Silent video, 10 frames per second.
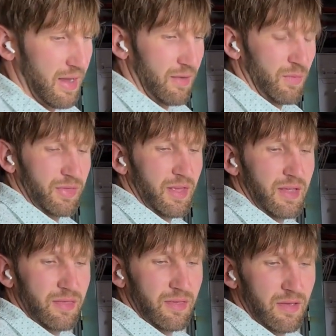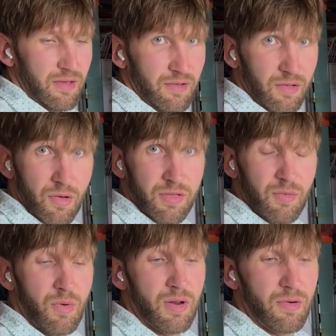with like the
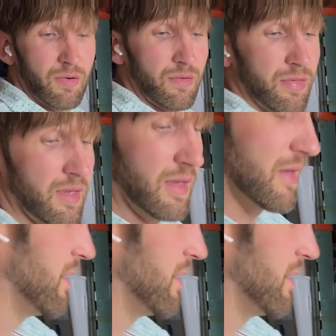clothing one or the